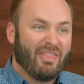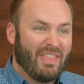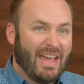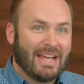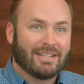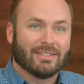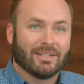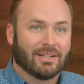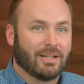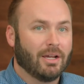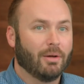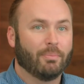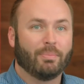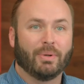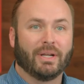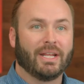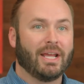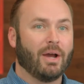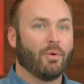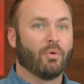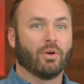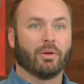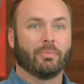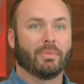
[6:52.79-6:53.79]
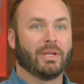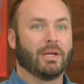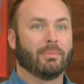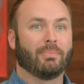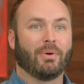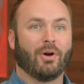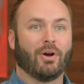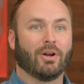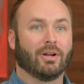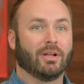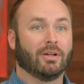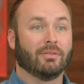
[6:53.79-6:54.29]
That's a company I want to be a
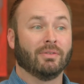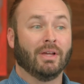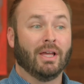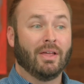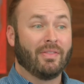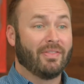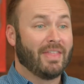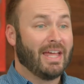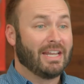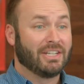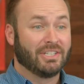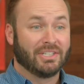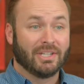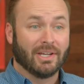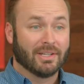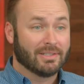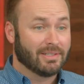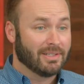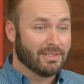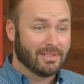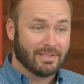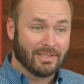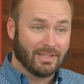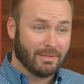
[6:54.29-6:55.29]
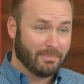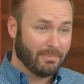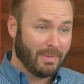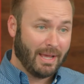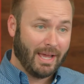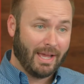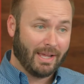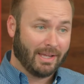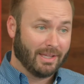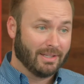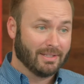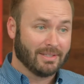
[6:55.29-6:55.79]
part of that doesn't sit
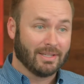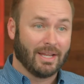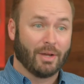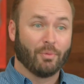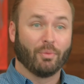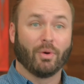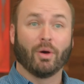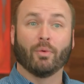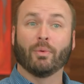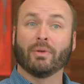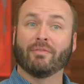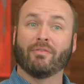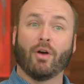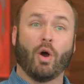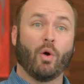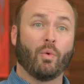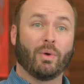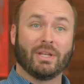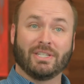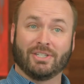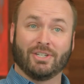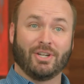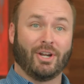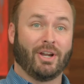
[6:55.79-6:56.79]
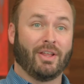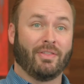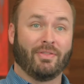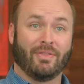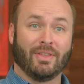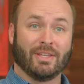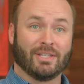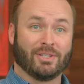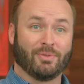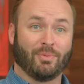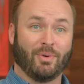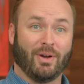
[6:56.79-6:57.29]
back and say, well, we've always done it
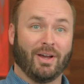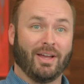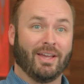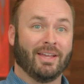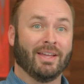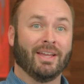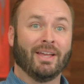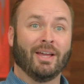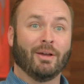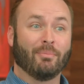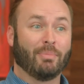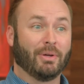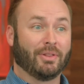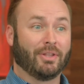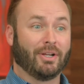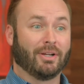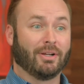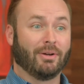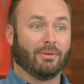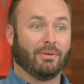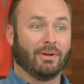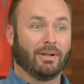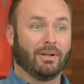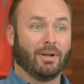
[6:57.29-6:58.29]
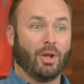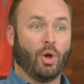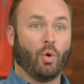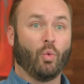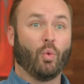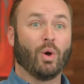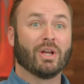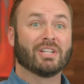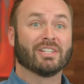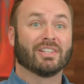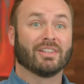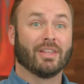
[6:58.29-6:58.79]
this way, but they're going,
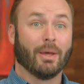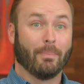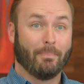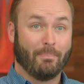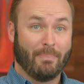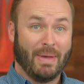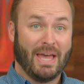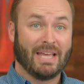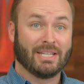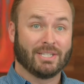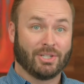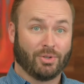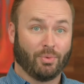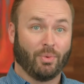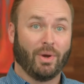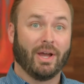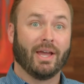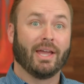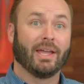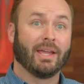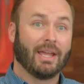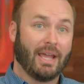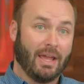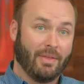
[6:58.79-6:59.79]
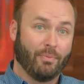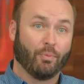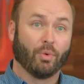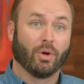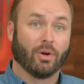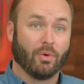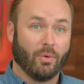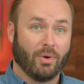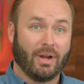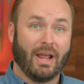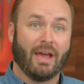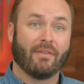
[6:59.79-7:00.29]
what's the best way? And
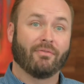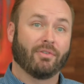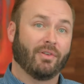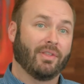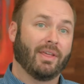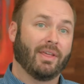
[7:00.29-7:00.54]
we're going after